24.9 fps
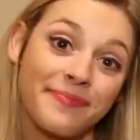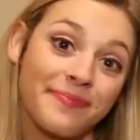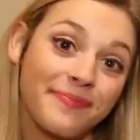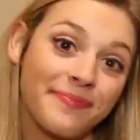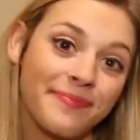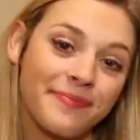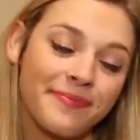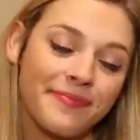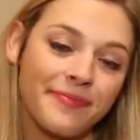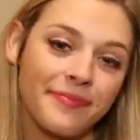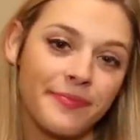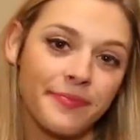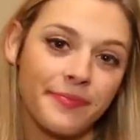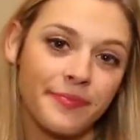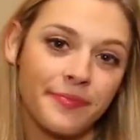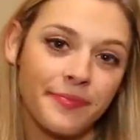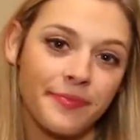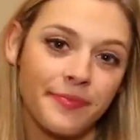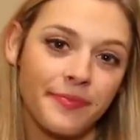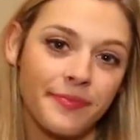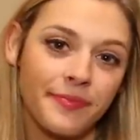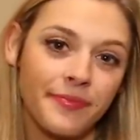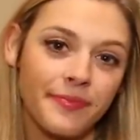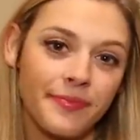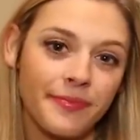
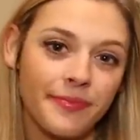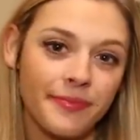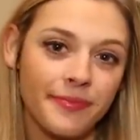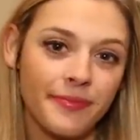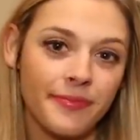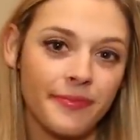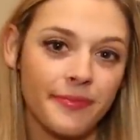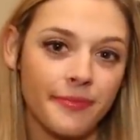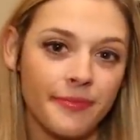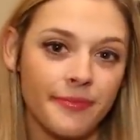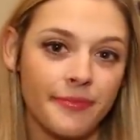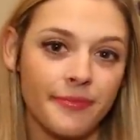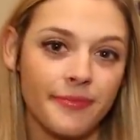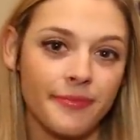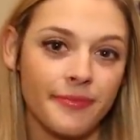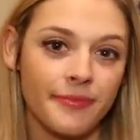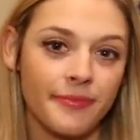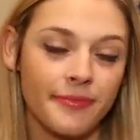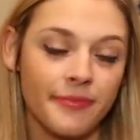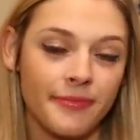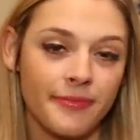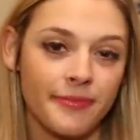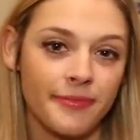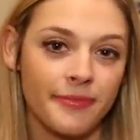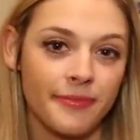
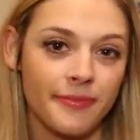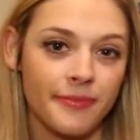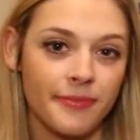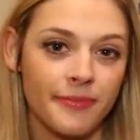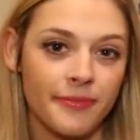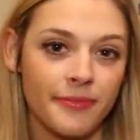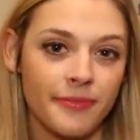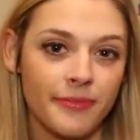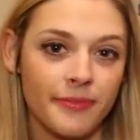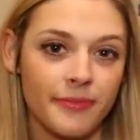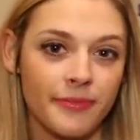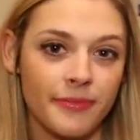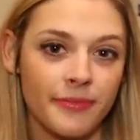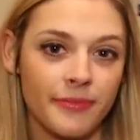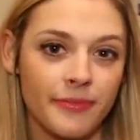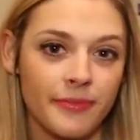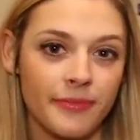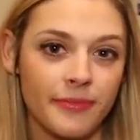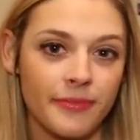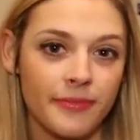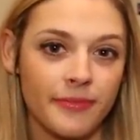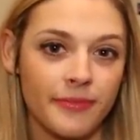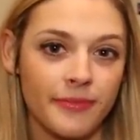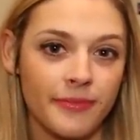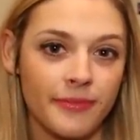
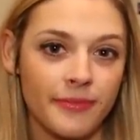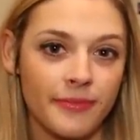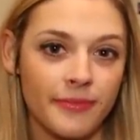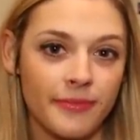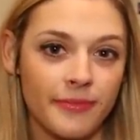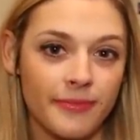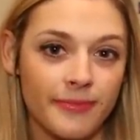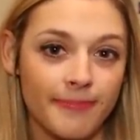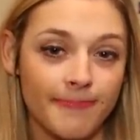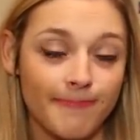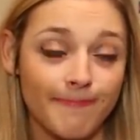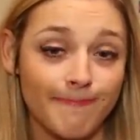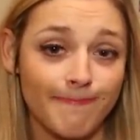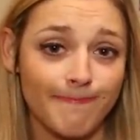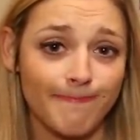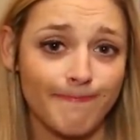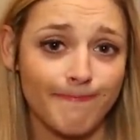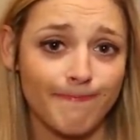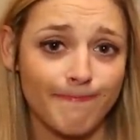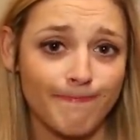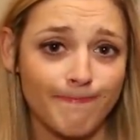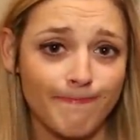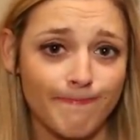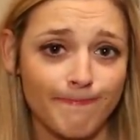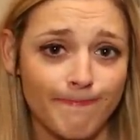
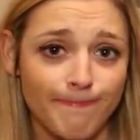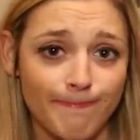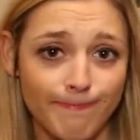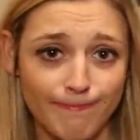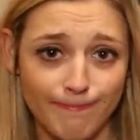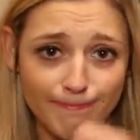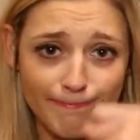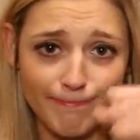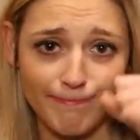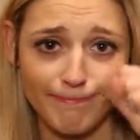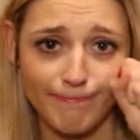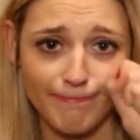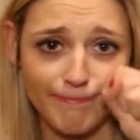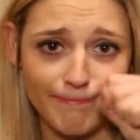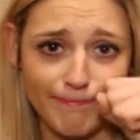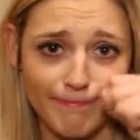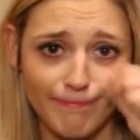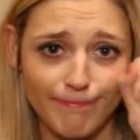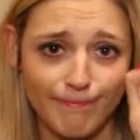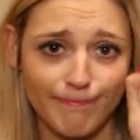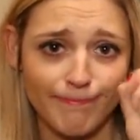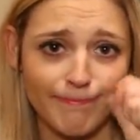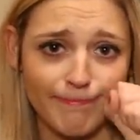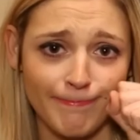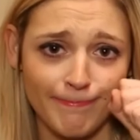
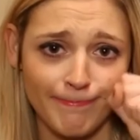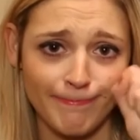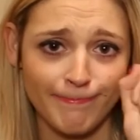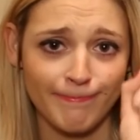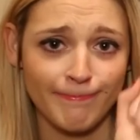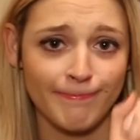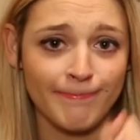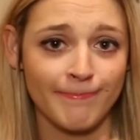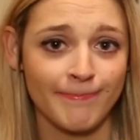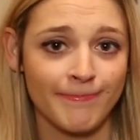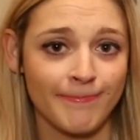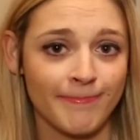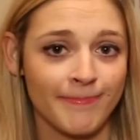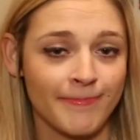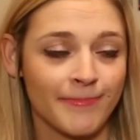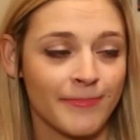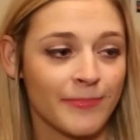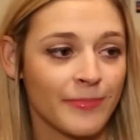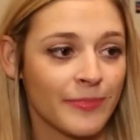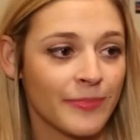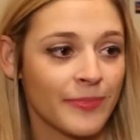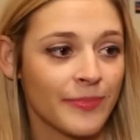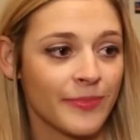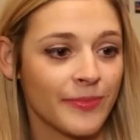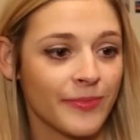
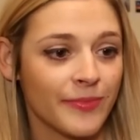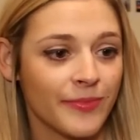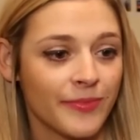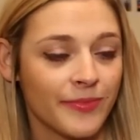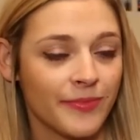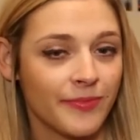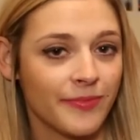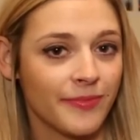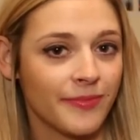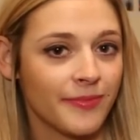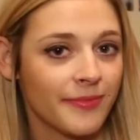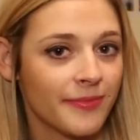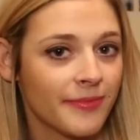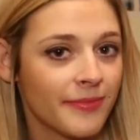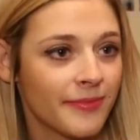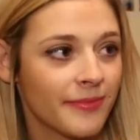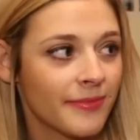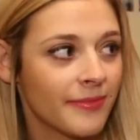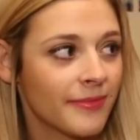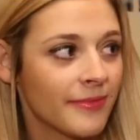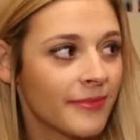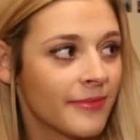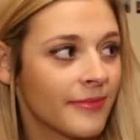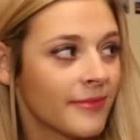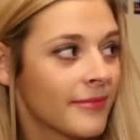
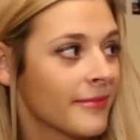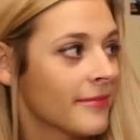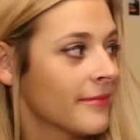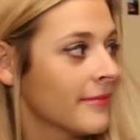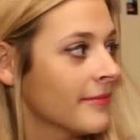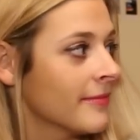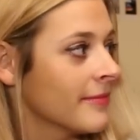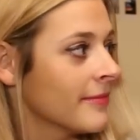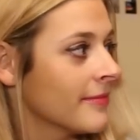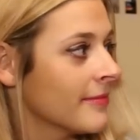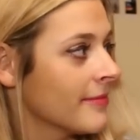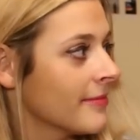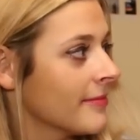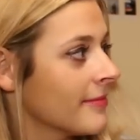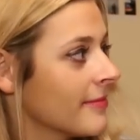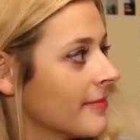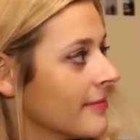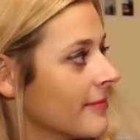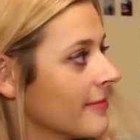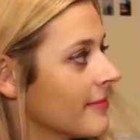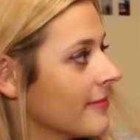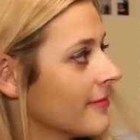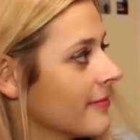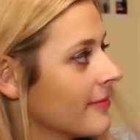The person shown says nothing.